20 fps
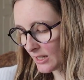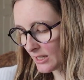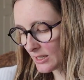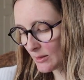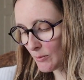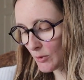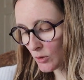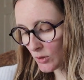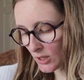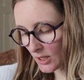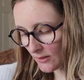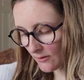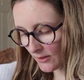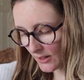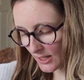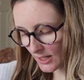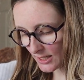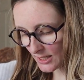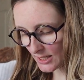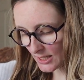it's mostly
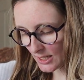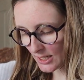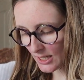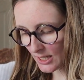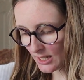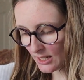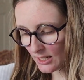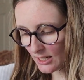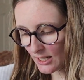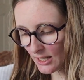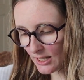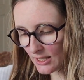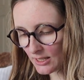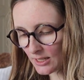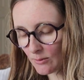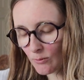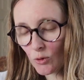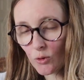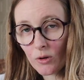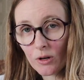fantasy
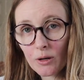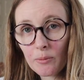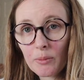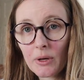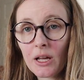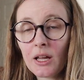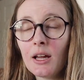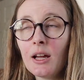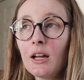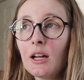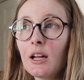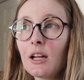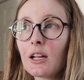and some horror, but